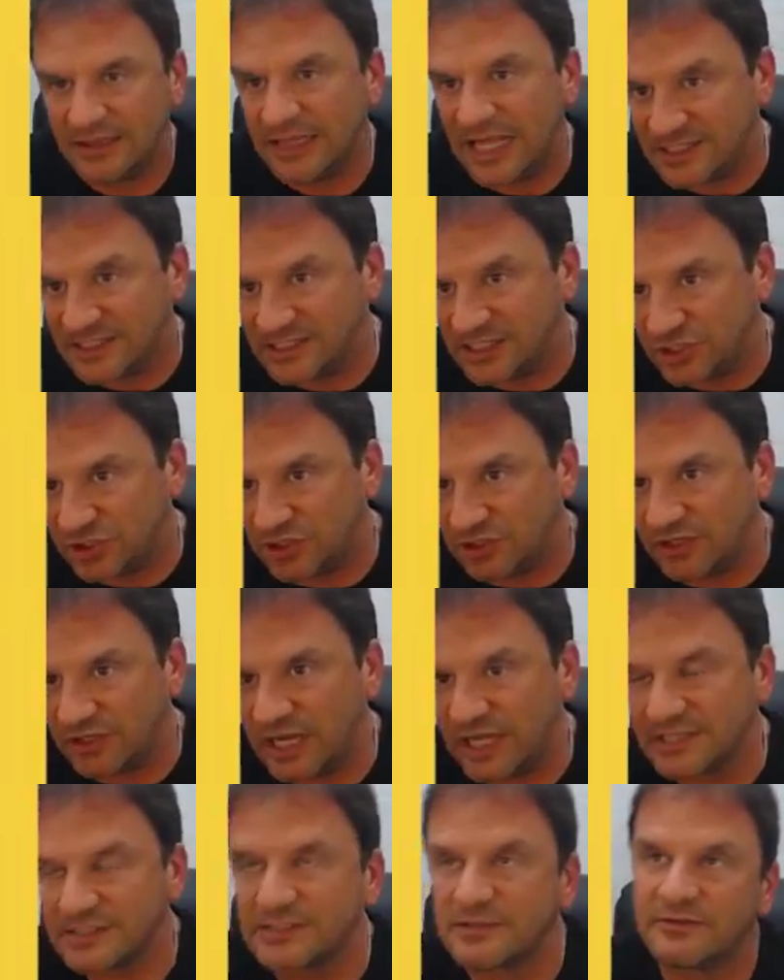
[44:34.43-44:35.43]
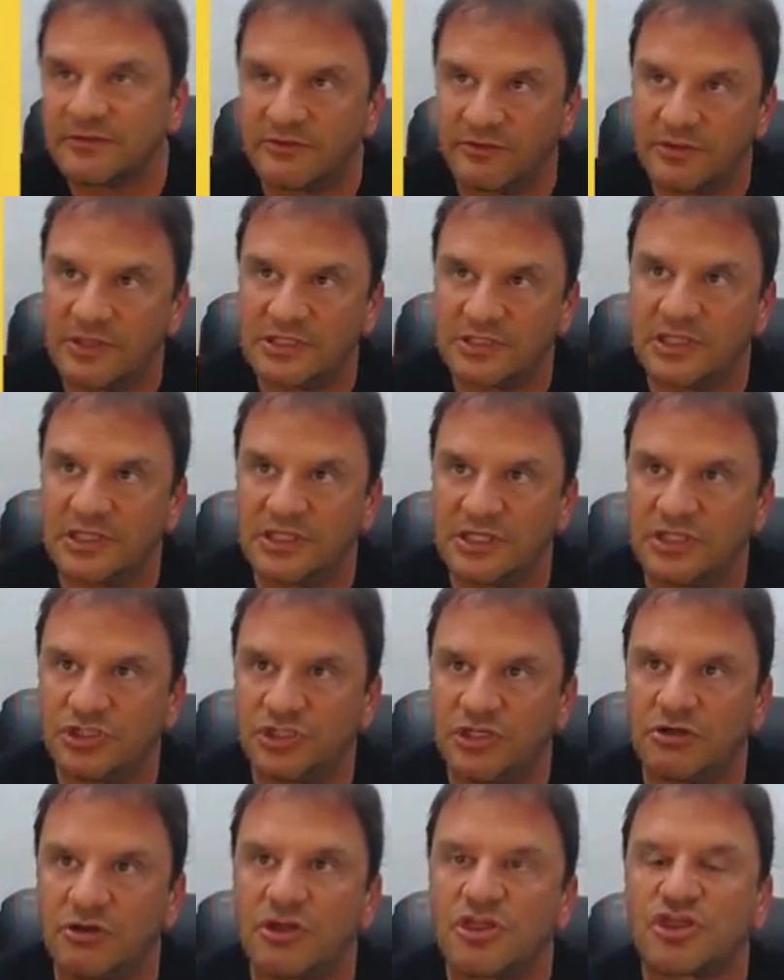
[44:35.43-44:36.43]
That's this year, guys.
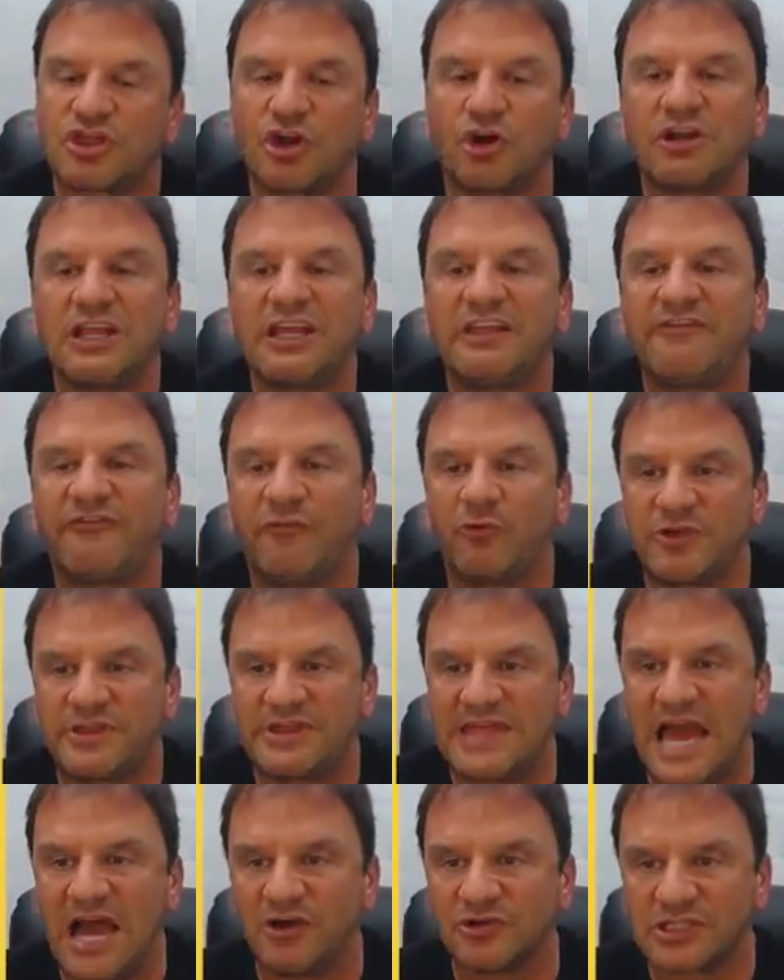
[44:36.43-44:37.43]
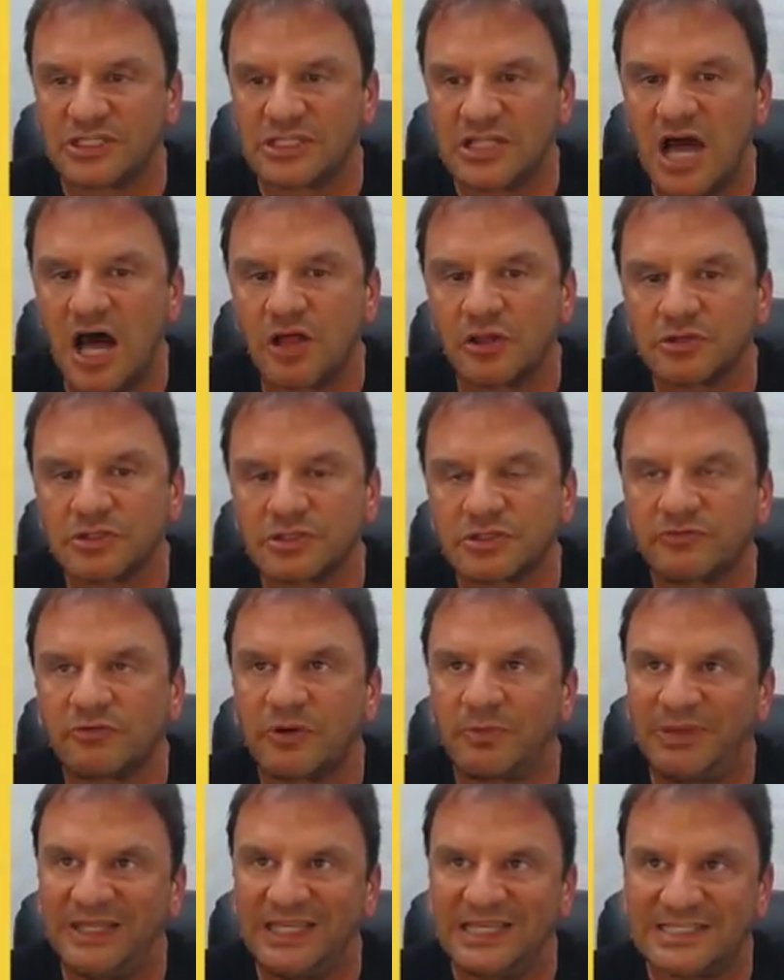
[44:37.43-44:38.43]
This year. $34,000
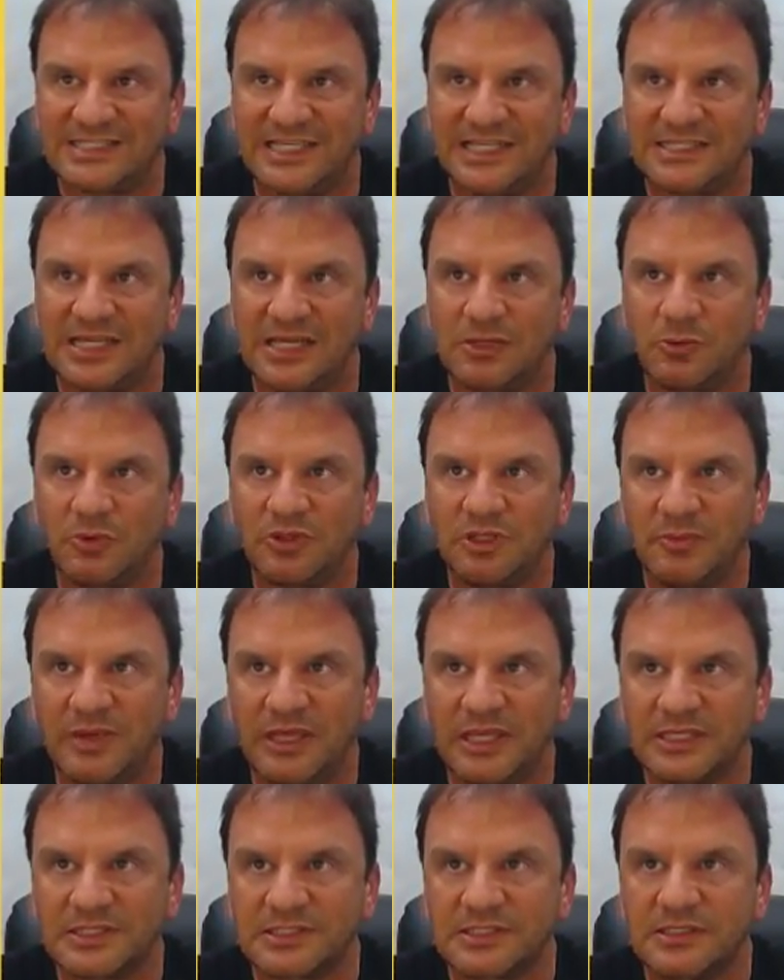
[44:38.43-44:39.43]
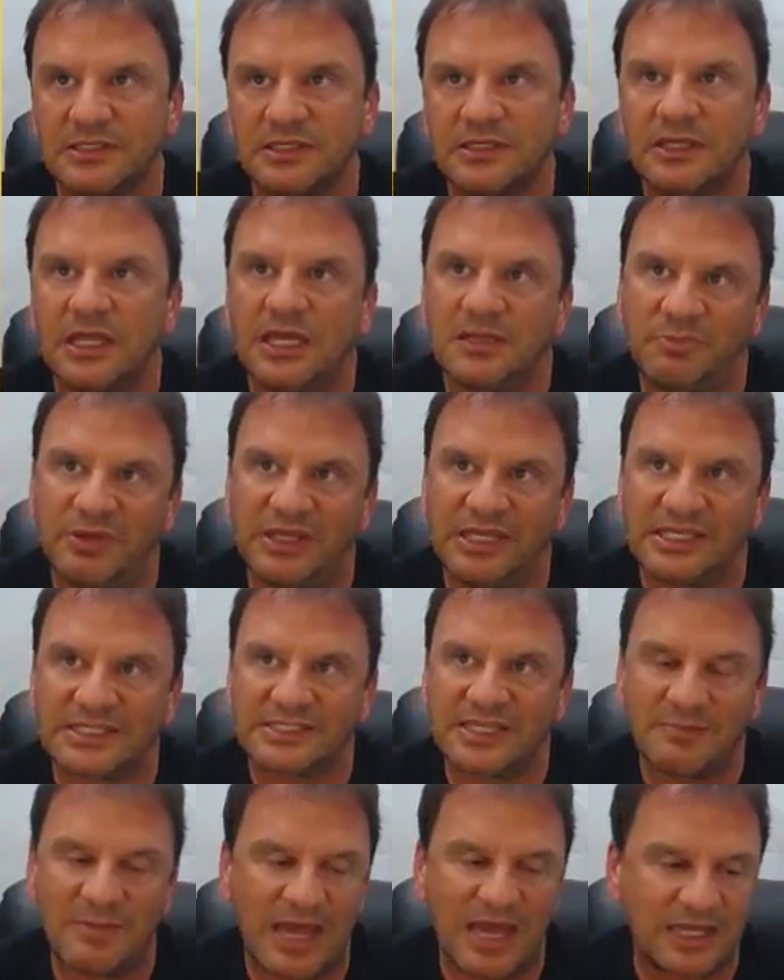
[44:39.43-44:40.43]
for a PSA 10 Willie Mays and
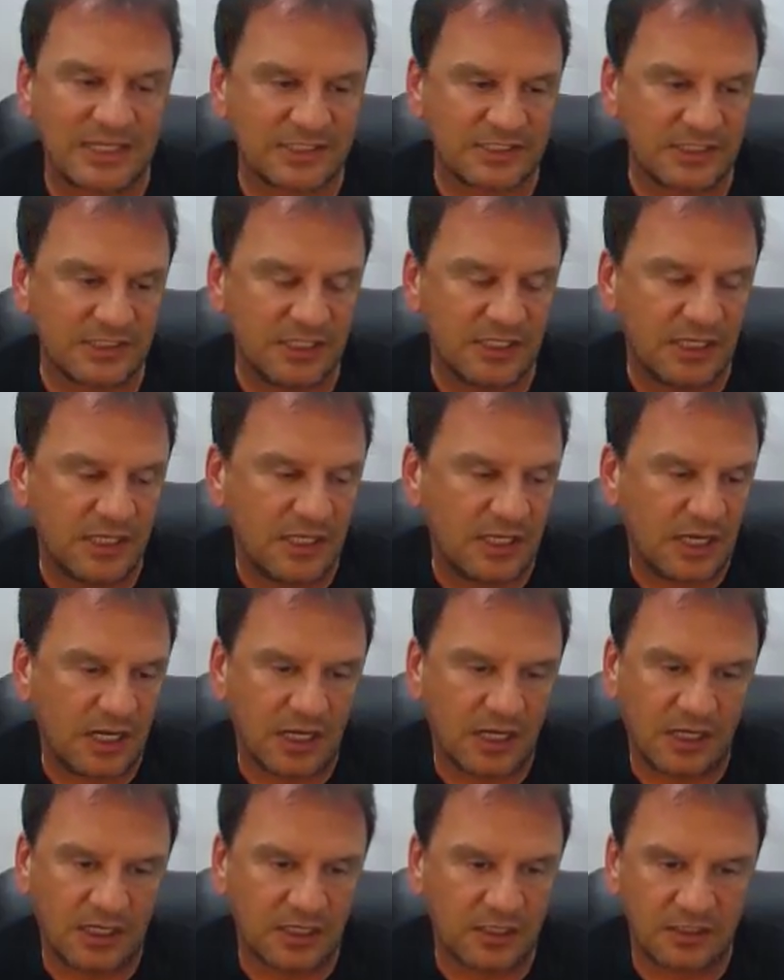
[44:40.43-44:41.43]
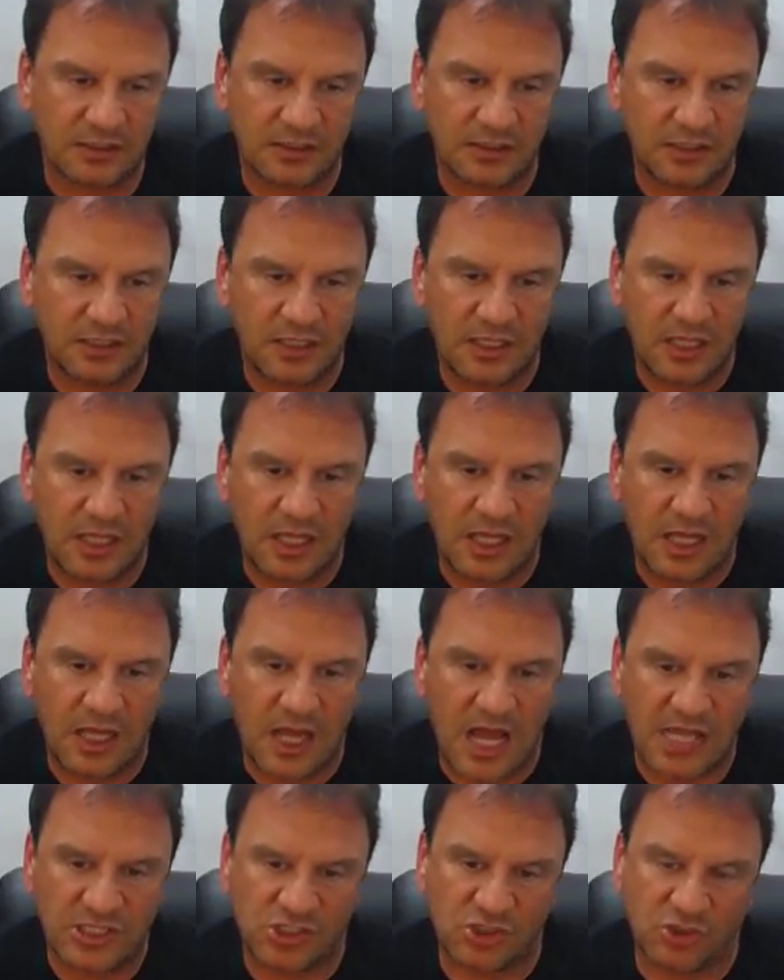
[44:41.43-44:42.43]
PSA Magazine. I
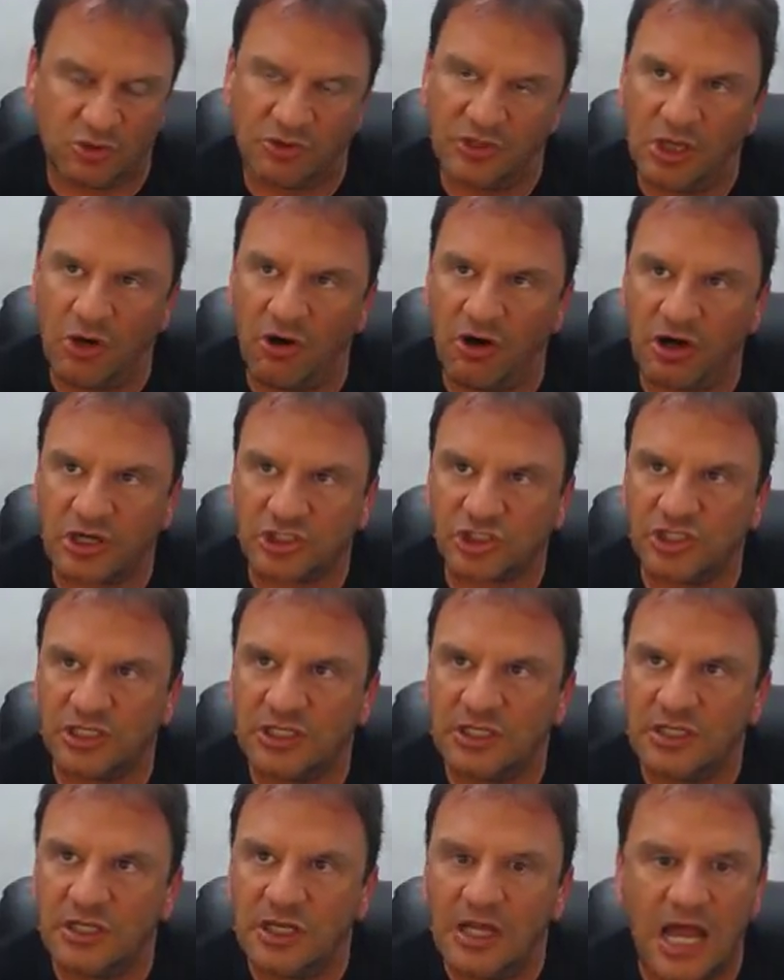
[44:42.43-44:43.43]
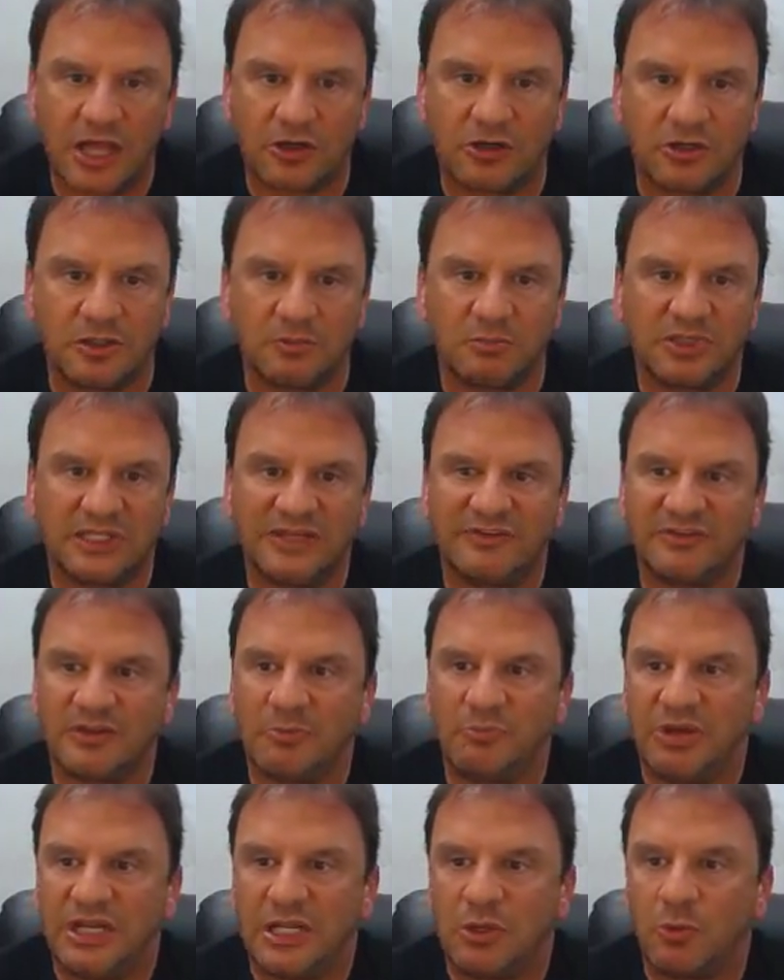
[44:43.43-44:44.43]
saw the auction. I couldn't believe the
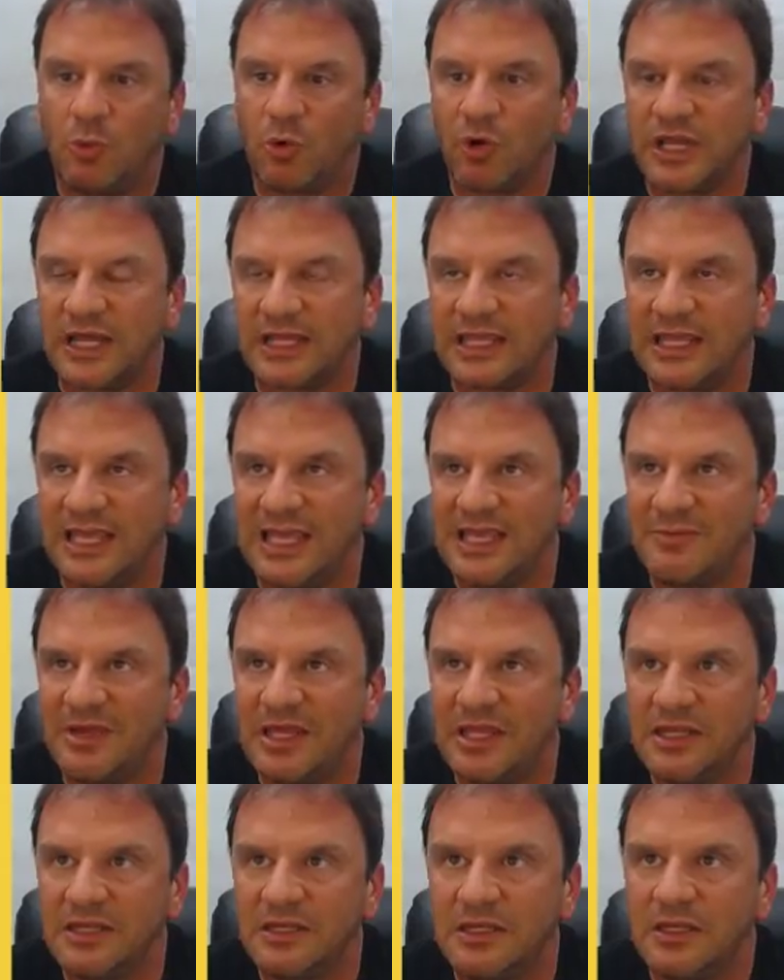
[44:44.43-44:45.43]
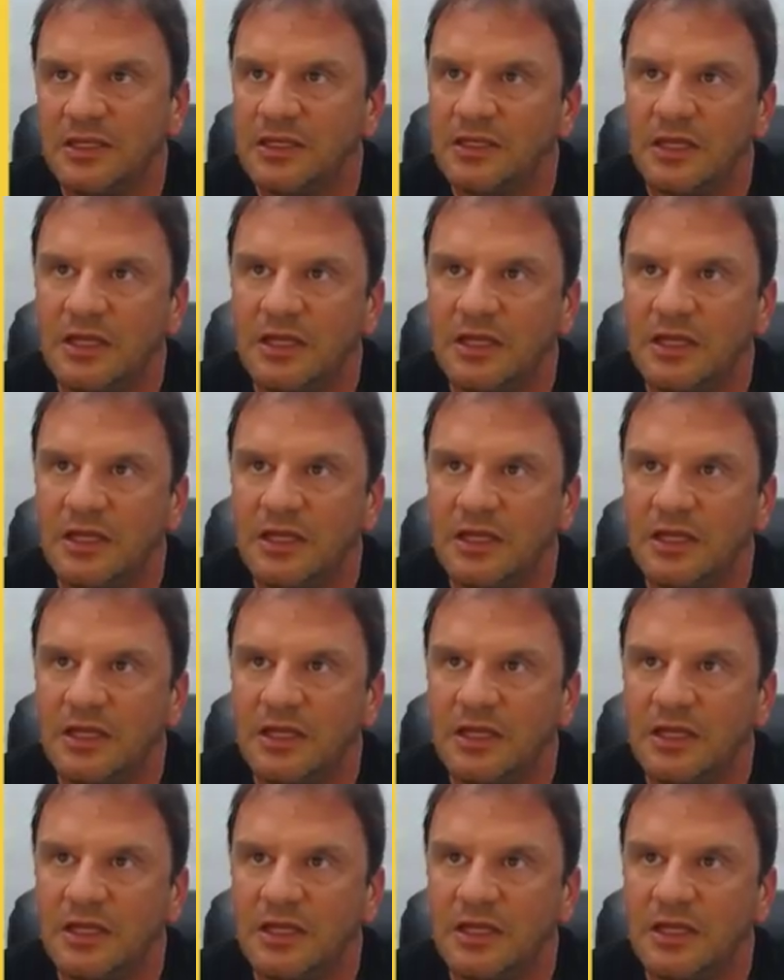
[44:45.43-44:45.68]
bidding war that came in.